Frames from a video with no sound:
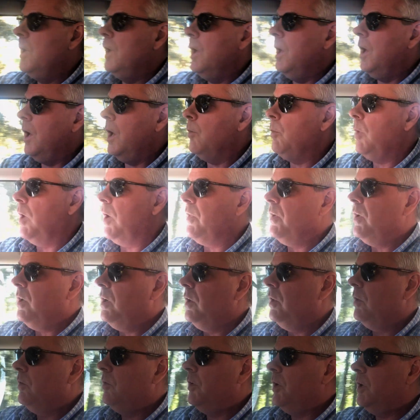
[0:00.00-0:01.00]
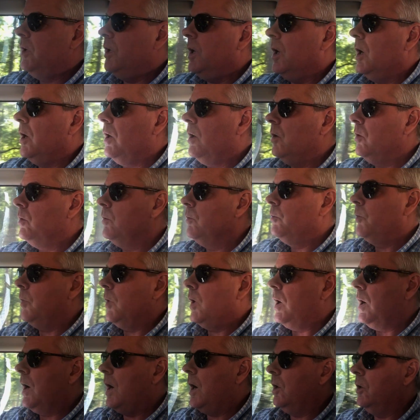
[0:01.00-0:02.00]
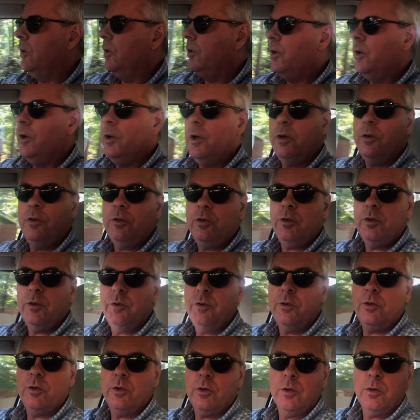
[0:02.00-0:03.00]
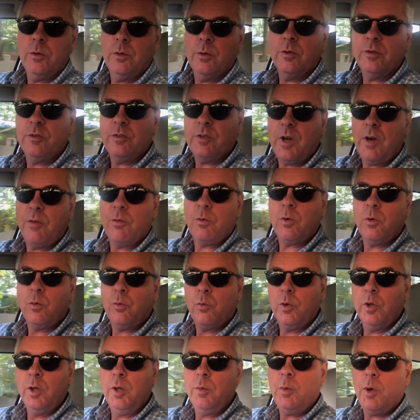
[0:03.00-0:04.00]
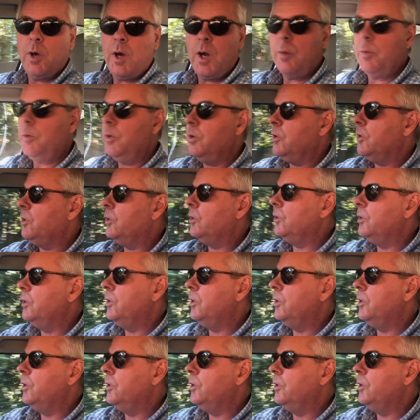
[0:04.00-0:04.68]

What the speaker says: And by the end of the video, I'll introduce you to several really popular